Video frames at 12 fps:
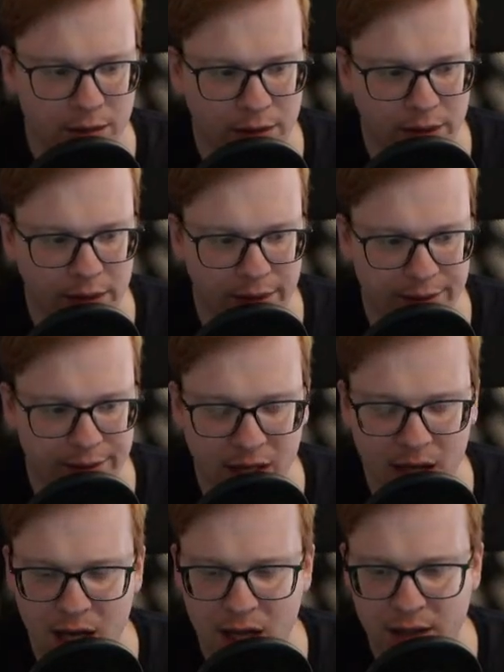And
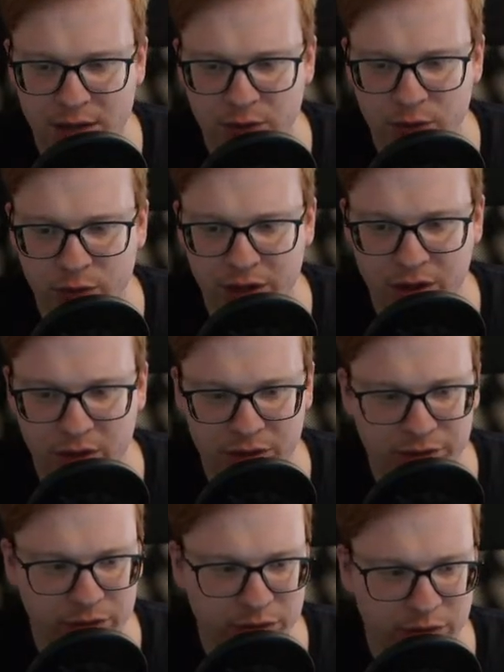last, we
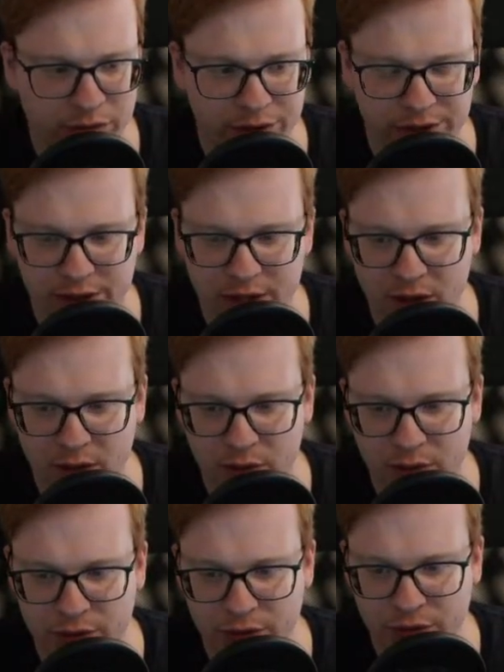of course
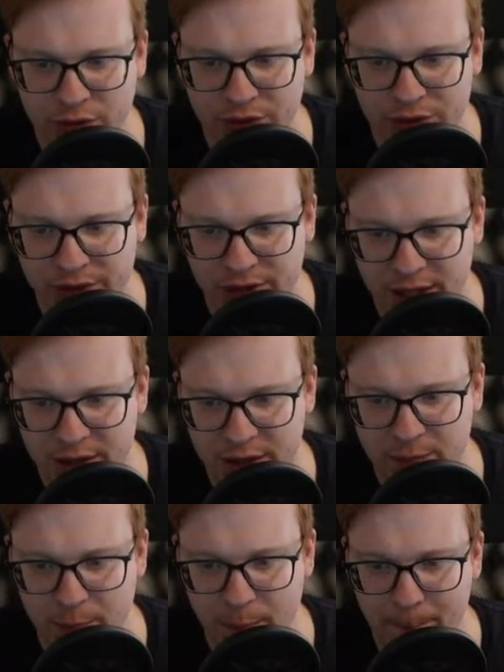also
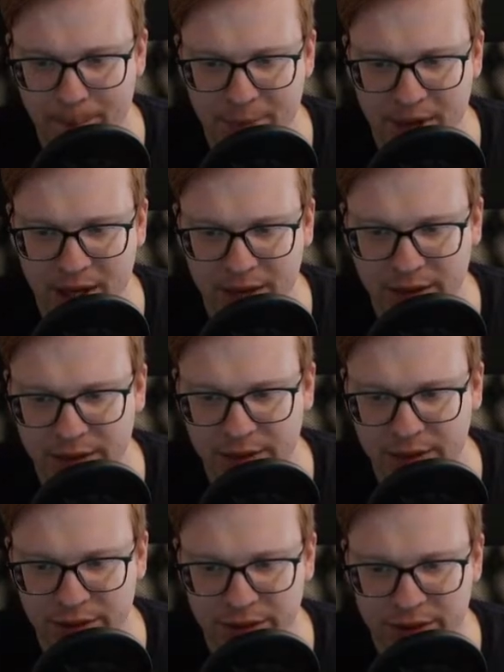send back
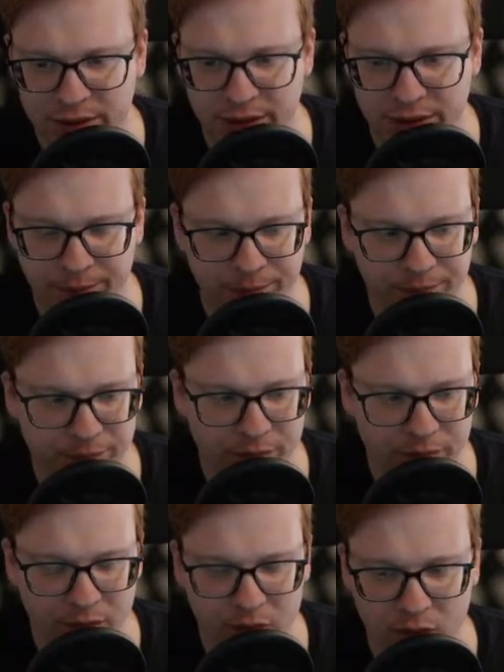the
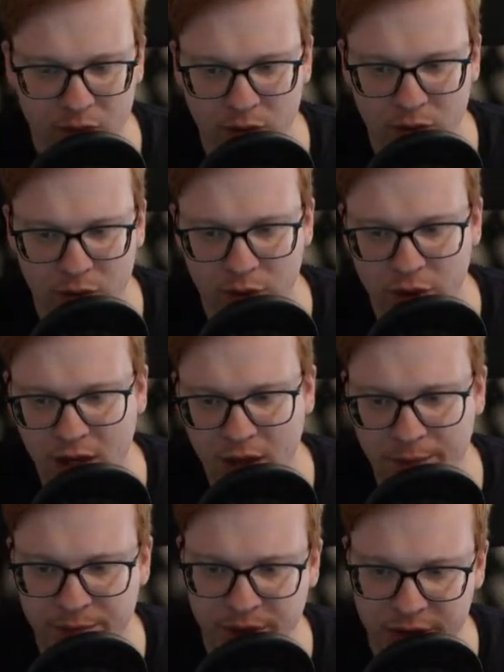
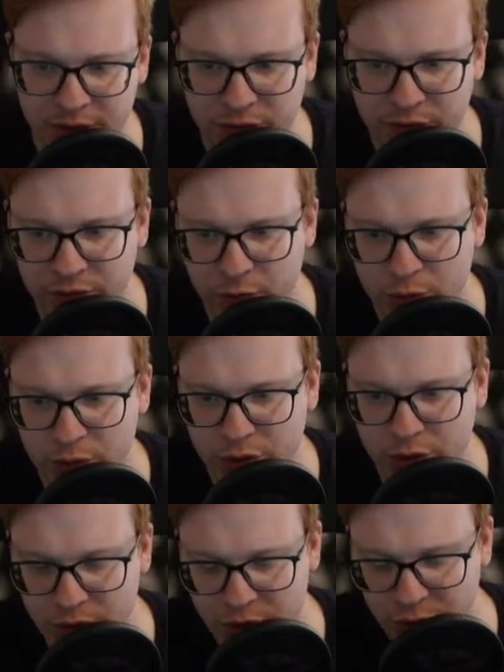updated food
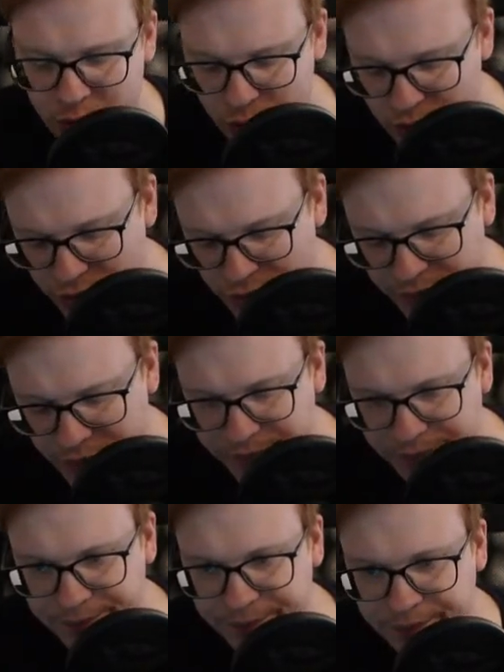to the user.
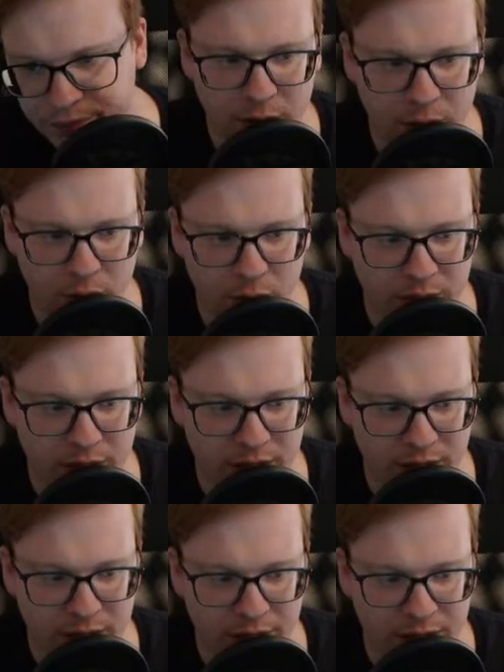
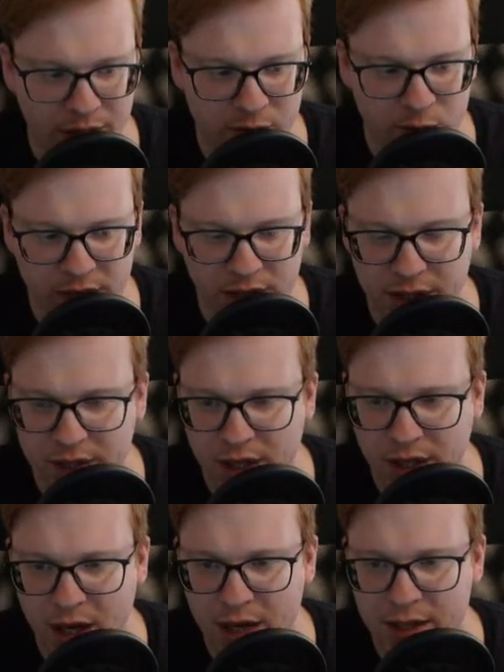Okay, and then we
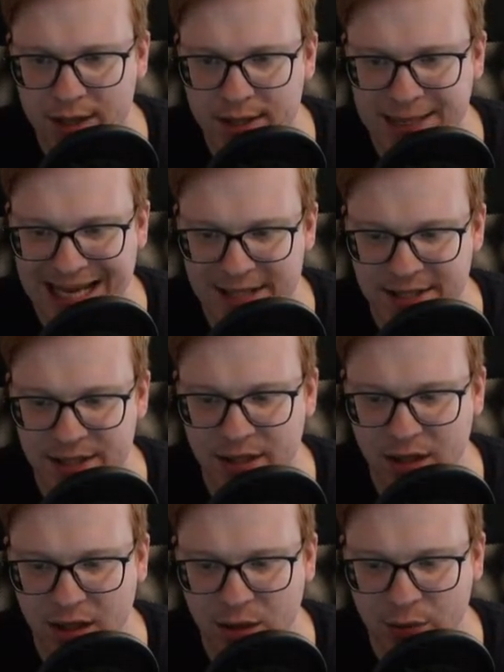can test
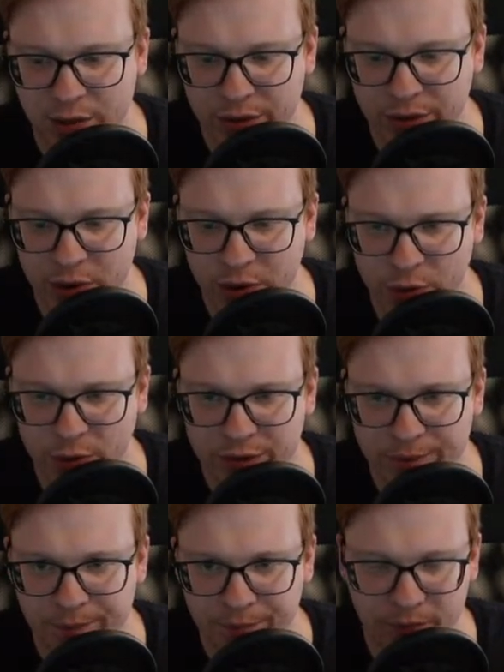our code.
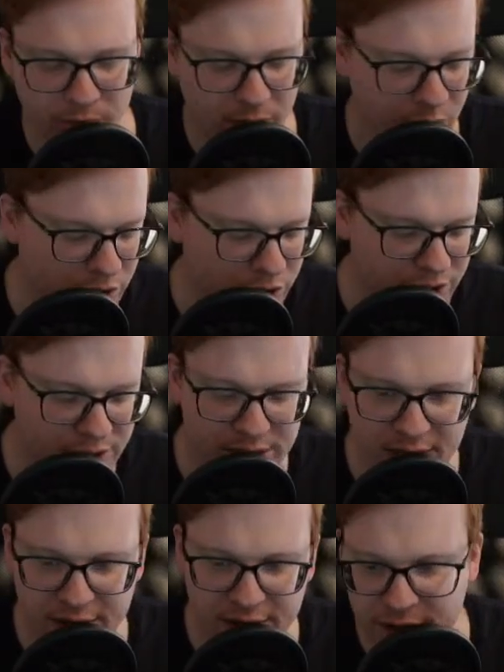We just
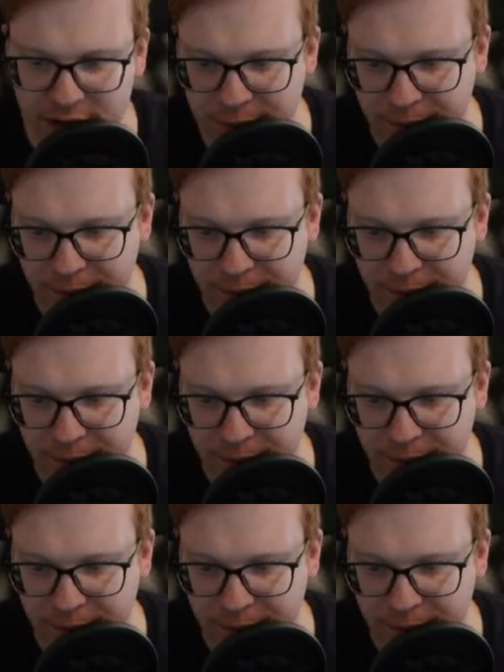save it.